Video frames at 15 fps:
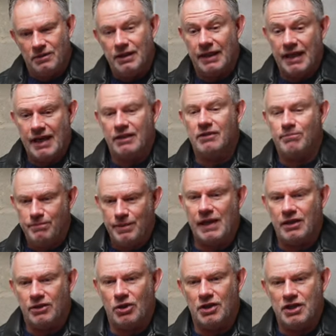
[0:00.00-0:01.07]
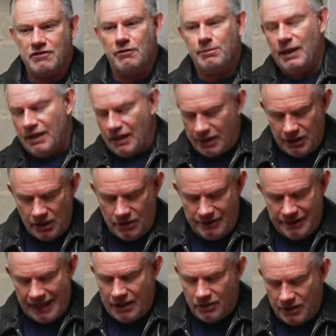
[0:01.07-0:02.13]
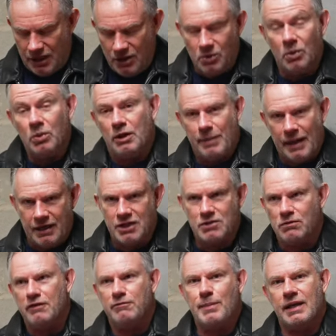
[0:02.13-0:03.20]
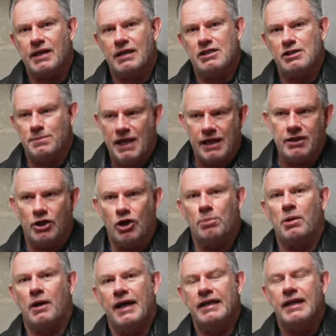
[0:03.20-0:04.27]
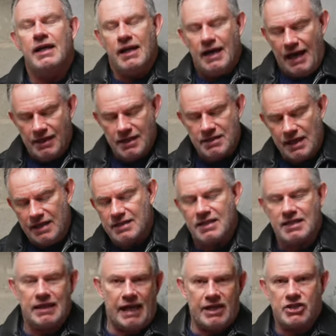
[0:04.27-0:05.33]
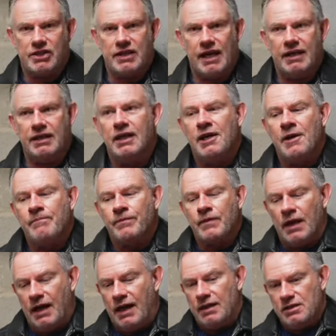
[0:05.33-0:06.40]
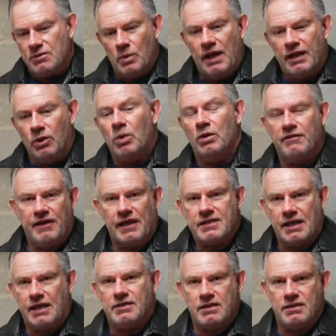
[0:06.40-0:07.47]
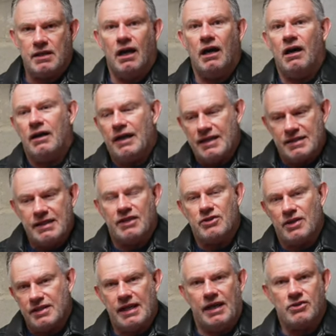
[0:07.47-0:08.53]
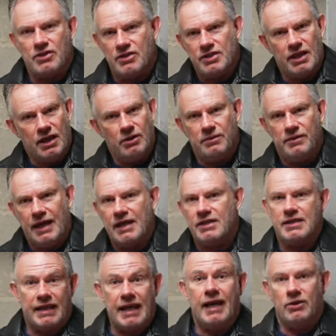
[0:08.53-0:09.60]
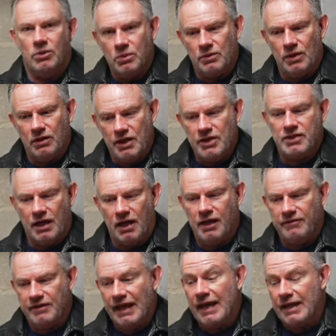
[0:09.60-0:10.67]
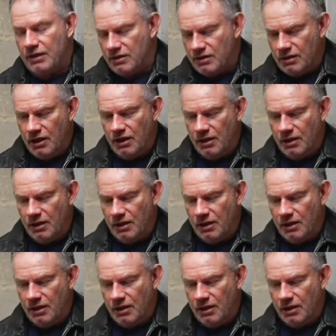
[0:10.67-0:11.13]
again, better knowledge for me. I now know all about these roof mechanisms, how they operate, how the sensors latch state, and where the Hall effect sensors are, etc, etc. So that's again all knowledge that I've gained